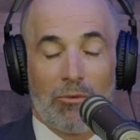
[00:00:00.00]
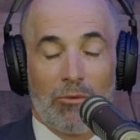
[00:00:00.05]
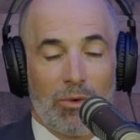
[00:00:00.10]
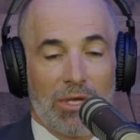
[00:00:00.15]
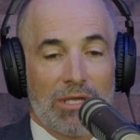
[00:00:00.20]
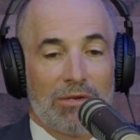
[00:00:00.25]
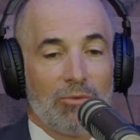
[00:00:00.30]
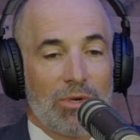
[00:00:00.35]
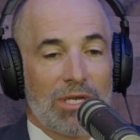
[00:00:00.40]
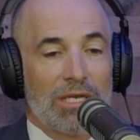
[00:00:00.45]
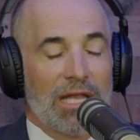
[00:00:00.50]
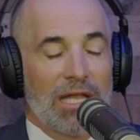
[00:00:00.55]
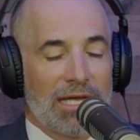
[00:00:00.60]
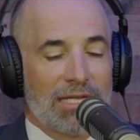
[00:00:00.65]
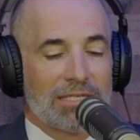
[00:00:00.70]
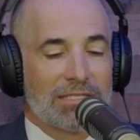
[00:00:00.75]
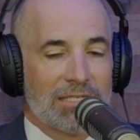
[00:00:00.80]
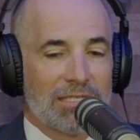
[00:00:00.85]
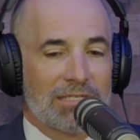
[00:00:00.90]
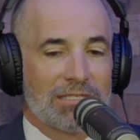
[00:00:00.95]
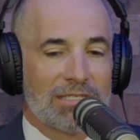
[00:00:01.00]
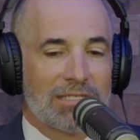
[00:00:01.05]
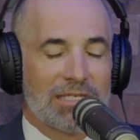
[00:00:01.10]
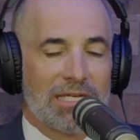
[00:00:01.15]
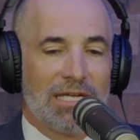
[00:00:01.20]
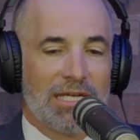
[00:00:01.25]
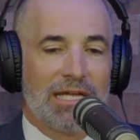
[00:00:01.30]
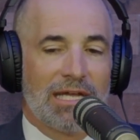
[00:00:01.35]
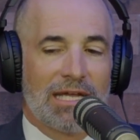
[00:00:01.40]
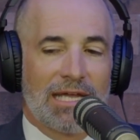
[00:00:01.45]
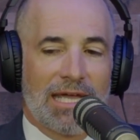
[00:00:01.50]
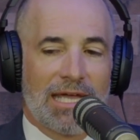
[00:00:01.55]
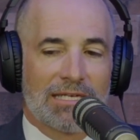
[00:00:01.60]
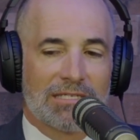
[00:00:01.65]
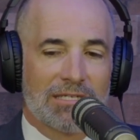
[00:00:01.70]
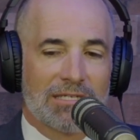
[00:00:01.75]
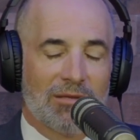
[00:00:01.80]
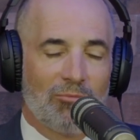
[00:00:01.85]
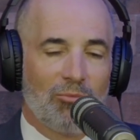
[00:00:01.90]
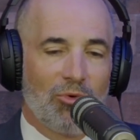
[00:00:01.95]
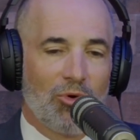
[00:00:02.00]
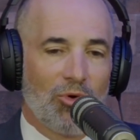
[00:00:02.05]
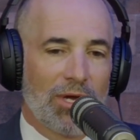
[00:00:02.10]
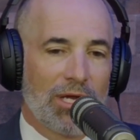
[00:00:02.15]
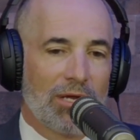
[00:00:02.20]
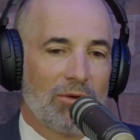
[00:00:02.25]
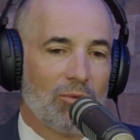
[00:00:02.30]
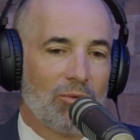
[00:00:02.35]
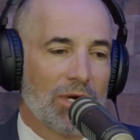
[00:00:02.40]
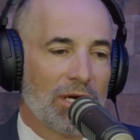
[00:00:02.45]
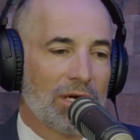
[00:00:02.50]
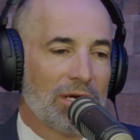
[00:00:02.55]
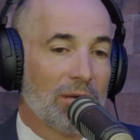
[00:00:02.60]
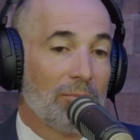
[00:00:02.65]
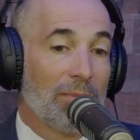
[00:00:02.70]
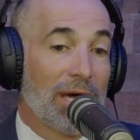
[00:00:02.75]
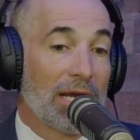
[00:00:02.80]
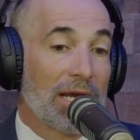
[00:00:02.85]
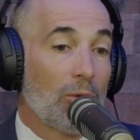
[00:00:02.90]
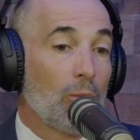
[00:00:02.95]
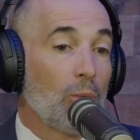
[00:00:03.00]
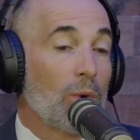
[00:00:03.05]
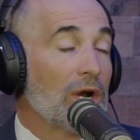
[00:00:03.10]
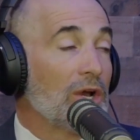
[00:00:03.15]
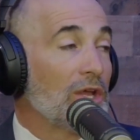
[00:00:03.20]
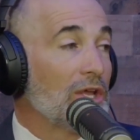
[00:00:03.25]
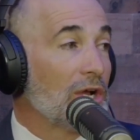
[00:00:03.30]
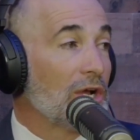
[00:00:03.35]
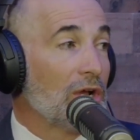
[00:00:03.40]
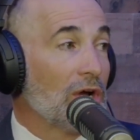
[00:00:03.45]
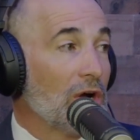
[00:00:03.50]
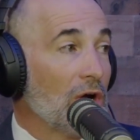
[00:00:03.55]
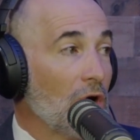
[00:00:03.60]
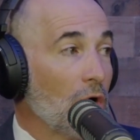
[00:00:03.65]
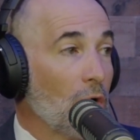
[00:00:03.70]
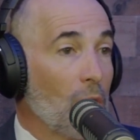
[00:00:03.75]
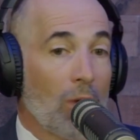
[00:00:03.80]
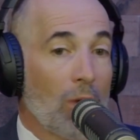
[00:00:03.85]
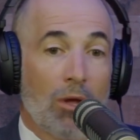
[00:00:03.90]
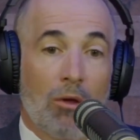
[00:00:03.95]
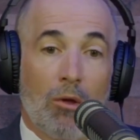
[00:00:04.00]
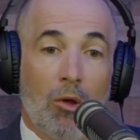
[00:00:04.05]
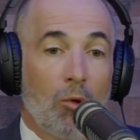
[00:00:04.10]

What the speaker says: we'd like to see it get to the point where no matter where you go,